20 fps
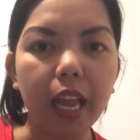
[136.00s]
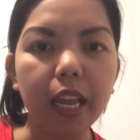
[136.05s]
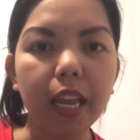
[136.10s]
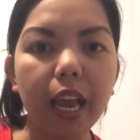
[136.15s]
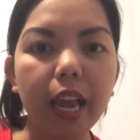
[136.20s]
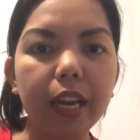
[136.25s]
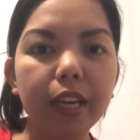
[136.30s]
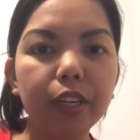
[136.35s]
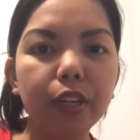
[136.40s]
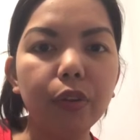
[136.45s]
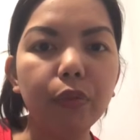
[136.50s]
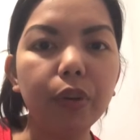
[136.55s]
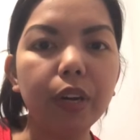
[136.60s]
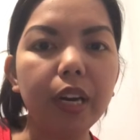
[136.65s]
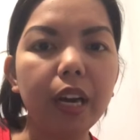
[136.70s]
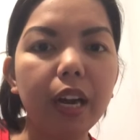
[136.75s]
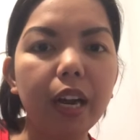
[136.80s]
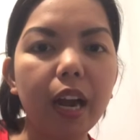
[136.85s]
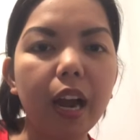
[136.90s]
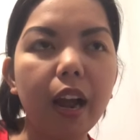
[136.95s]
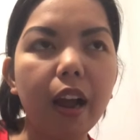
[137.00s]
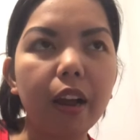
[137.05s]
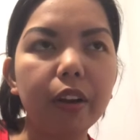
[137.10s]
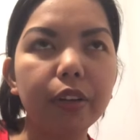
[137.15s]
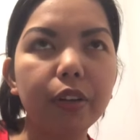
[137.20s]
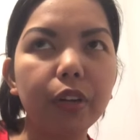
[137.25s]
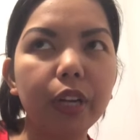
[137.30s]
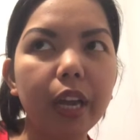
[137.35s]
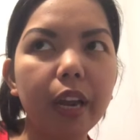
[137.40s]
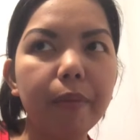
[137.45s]
and you
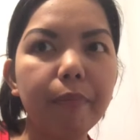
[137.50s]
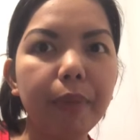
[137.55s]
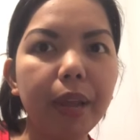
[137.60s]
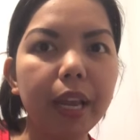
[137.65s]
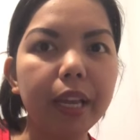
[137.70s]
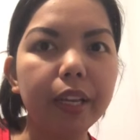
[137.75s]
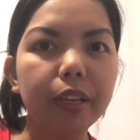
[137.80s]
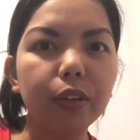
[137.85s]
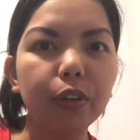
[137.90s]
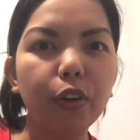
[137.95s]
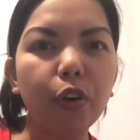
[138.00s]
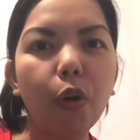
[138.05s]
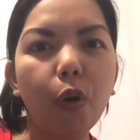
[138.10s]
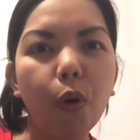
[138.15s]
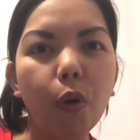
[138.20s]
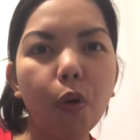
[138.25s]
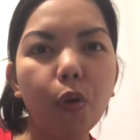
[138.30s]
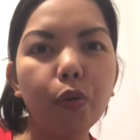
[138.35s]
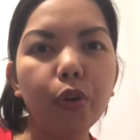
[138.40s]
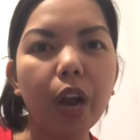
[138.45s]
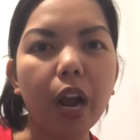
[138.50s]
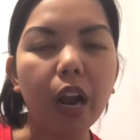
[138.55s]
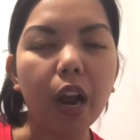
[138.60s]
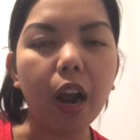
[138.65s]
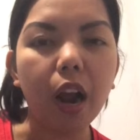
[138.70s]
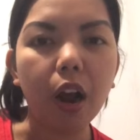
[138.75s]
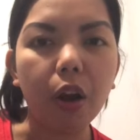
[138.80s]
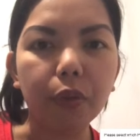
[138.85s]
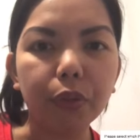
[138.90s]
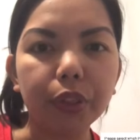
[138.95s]
can make your own
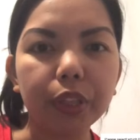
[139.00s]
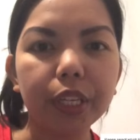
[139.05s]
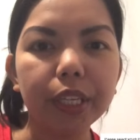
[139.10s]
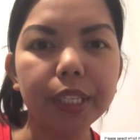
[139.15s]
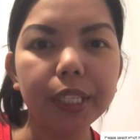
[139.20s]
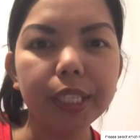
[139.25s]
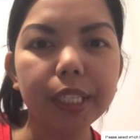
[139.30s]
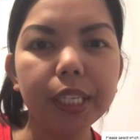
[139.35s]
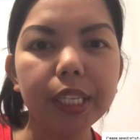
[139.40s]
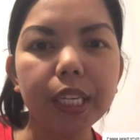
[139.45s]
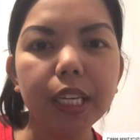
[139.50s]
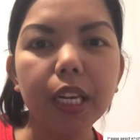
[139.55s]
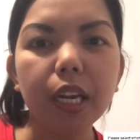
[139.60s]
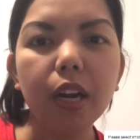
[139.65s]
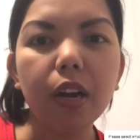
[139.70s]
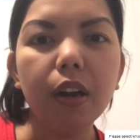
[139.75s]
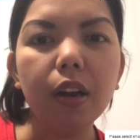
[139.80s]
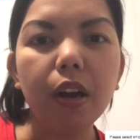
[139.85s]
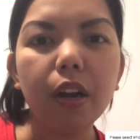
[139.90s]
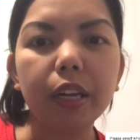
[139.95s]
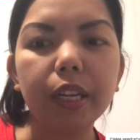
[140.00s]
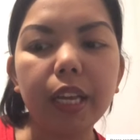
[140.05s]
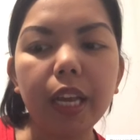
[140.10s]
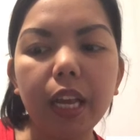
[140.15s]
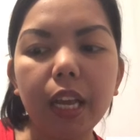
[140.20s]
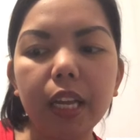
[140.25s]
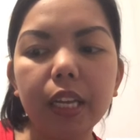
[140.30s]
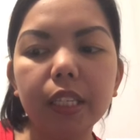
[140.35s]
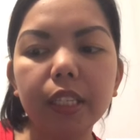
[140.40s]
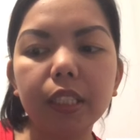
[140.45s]
account.
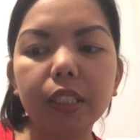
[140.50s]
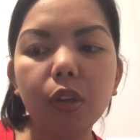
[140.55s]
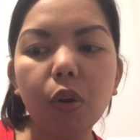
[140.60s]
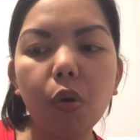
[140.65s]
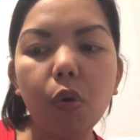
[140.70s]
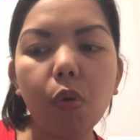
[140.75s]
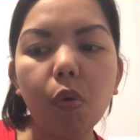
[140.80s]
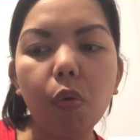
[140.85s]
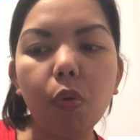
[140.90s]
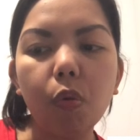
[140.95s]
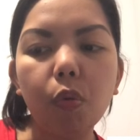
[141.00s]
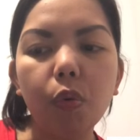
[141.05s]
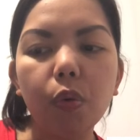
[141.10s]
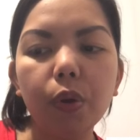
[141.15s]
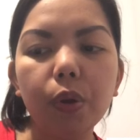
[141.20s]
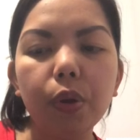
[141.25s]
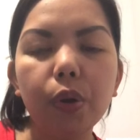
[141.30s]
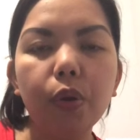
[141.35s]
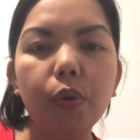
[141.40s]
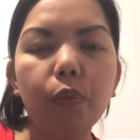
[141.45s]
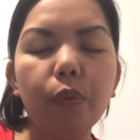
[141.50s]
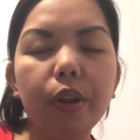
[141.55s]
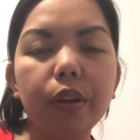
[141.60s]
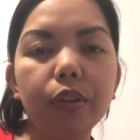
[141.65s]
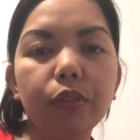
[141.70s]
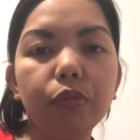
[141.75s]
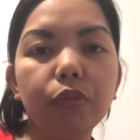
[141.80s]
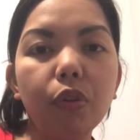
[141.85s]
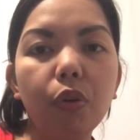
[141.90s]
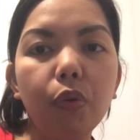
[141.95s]
Okay, so when
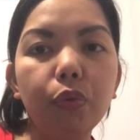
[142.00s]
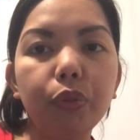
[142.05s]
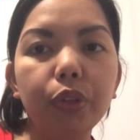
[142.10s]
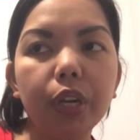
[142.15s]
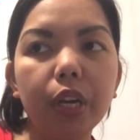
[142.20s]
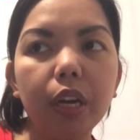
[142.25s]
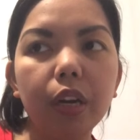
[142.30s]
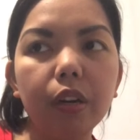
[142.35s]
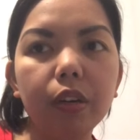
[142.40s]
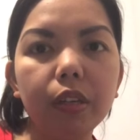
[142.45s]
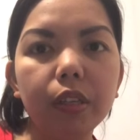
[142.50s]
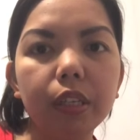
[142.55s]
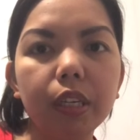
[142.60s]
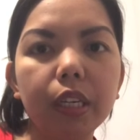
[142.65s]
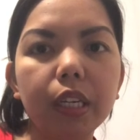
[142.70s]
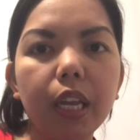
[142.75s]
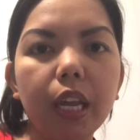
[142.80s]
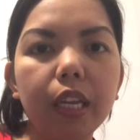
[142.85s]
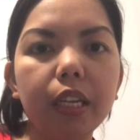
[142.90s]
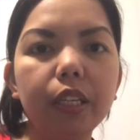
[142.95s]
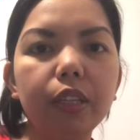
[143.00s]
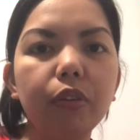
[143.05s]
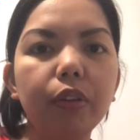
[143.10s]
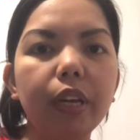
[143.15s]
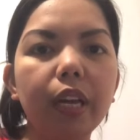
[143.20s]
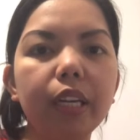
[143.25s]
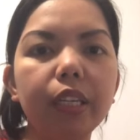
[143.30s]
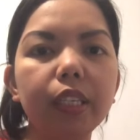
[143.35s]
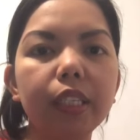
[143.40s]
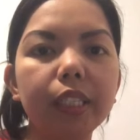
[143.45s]
you go there, and you
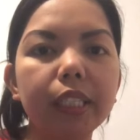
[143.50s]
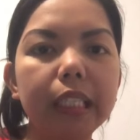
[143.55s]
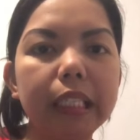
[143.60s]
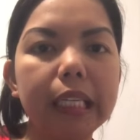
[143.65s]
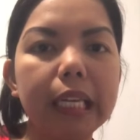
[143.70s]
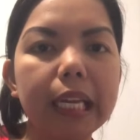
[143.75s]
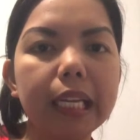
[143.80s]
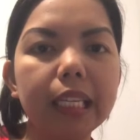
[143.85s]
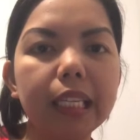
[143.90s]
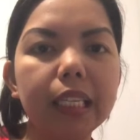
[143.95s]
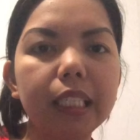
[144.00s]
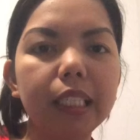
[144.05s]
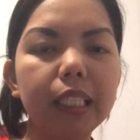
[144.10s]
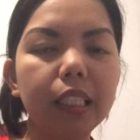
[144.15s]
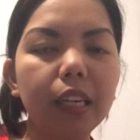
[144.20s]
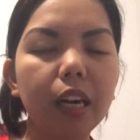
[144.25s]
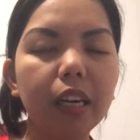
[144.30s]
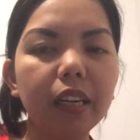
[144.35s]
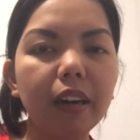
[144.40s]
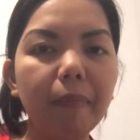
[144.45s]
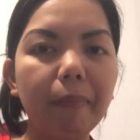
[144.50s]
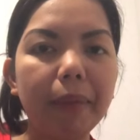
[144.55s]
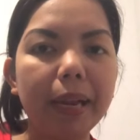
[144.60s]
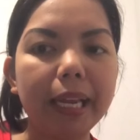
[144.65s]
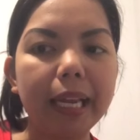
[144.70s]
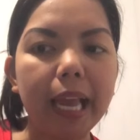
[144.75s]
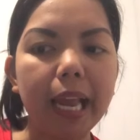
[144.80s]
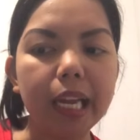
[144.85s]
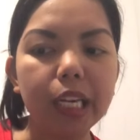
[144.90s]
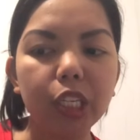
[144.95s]
can just click the start
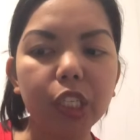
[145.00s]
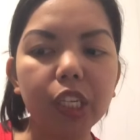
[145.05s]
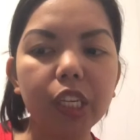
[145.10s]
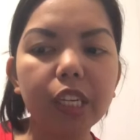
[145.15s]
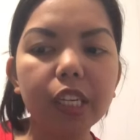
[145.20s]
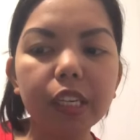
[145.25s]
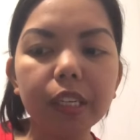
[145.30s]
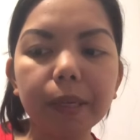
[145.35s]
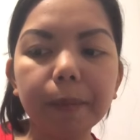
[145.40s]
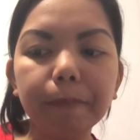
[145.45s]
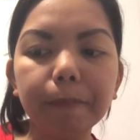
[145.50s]
application.